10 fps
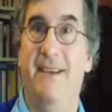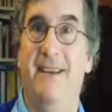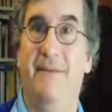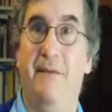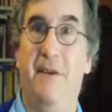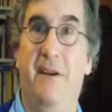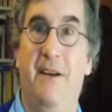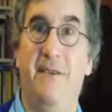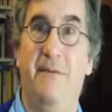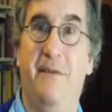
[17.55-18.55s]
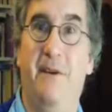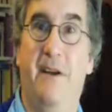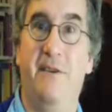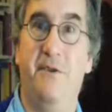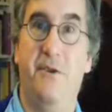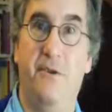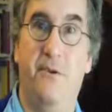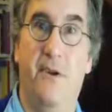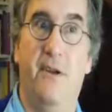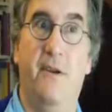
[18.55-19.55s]
in 1590,
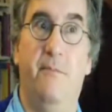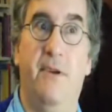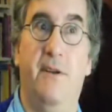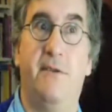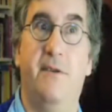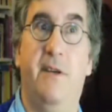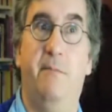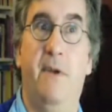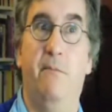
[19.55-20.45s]
1592, but it,